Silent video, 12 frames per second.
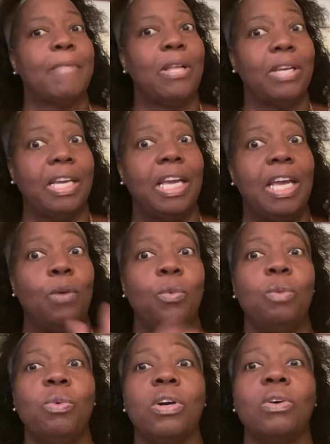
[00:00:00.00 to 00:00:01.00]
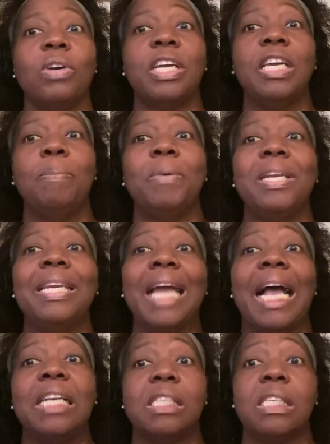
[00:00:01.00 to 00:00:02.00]
Okay, and we were going to keep it
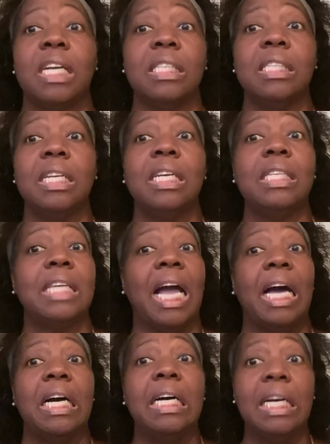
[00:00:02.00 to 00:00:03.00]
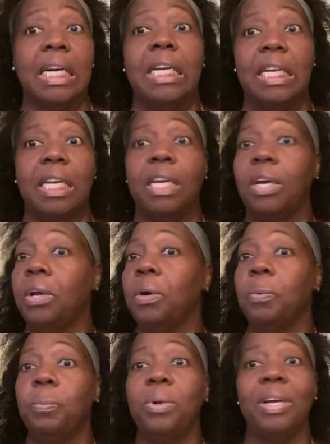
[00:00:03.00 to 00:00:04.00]
nice. Yesterday it got ugly.
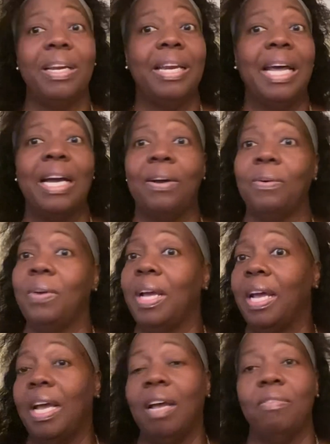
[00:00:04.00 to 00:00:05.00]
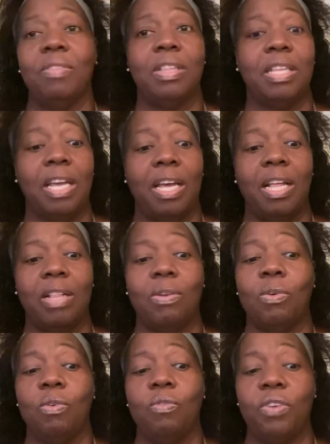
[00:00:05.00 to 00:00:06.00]
We are not going to have that
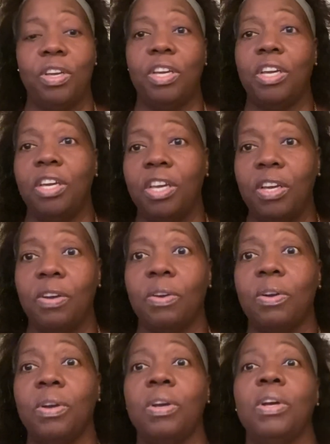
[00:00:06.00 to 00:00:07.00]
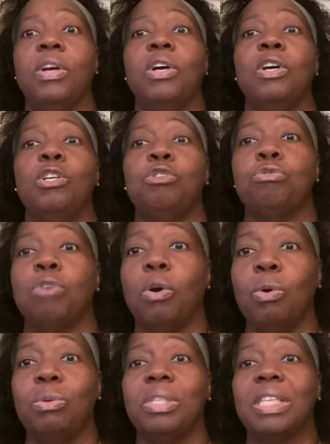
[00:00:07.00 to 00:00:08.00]
over here.
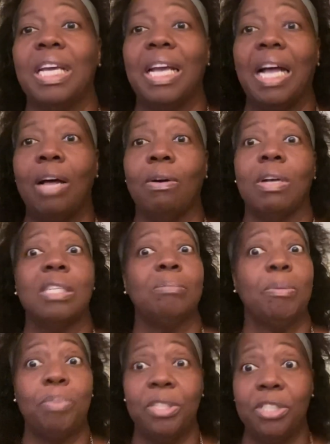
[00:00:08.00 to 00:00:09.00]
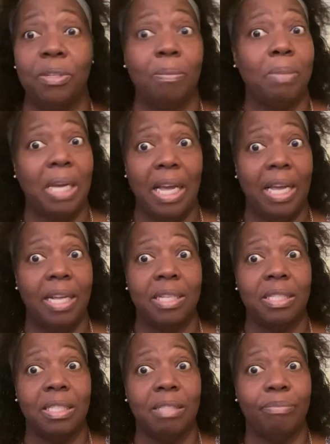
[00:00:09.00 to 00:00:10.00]
Trolls, stay out because I'm going to put you on blast.